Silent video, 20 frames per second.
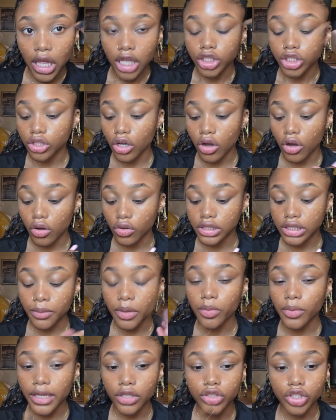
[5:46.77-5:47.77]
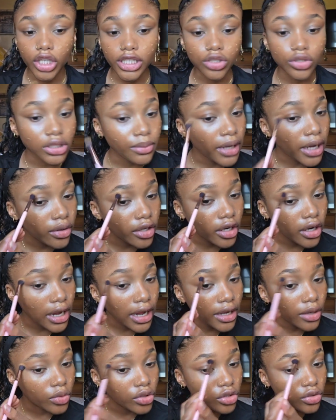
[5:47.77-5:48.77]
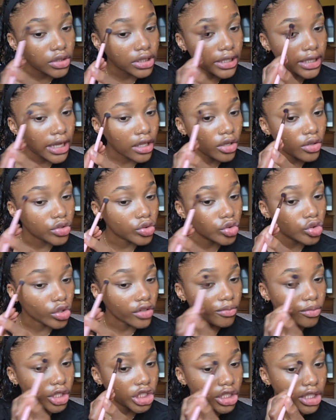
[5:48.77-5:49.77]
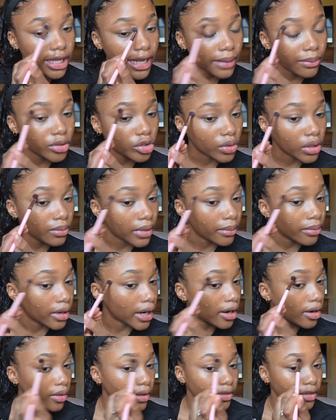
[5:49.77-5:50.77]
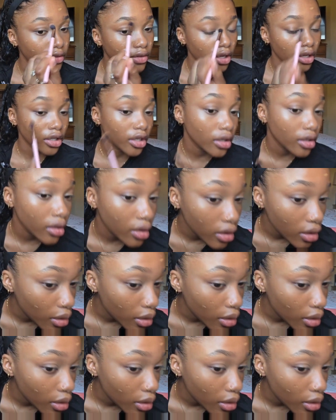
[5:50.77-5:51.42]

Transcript: So some people might use translucent powder. I will use the yellow to sort of bridge the gap between my brow and this color.